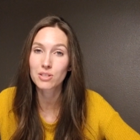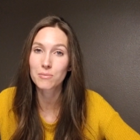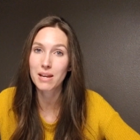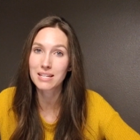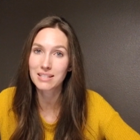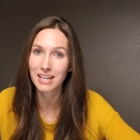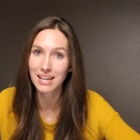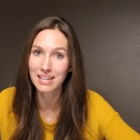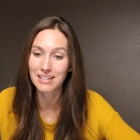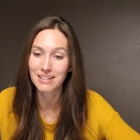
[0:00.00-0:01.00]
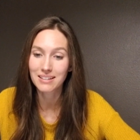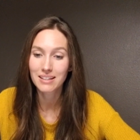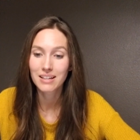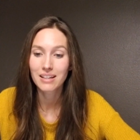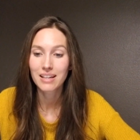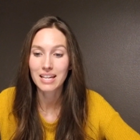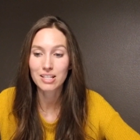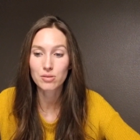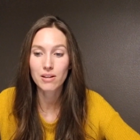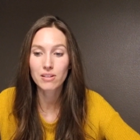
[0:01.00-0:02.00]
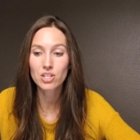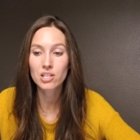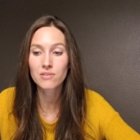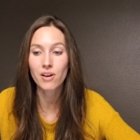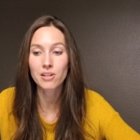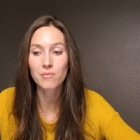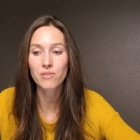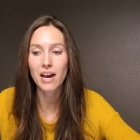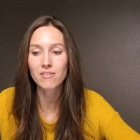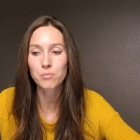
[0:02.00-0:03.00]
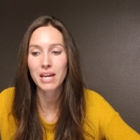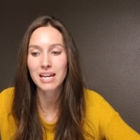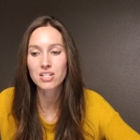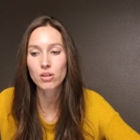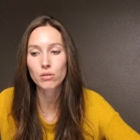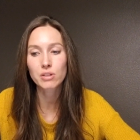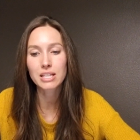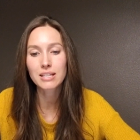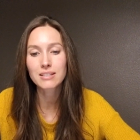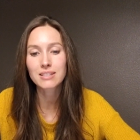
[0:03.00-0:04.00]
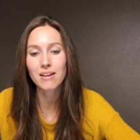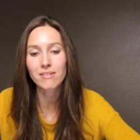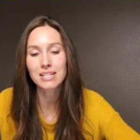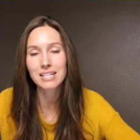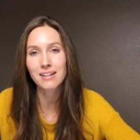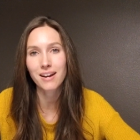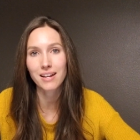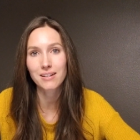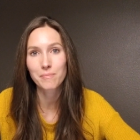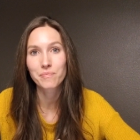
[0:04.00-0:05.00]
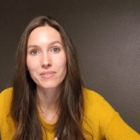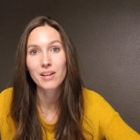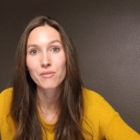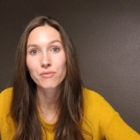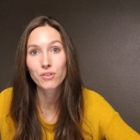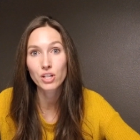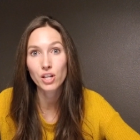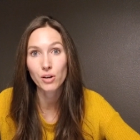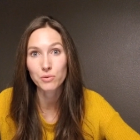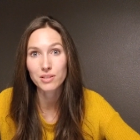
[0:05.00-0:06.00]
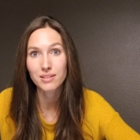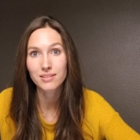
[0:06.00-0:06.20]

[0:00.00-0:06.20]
to maintain. History of the Church, Volume 5, page 379. Footnote.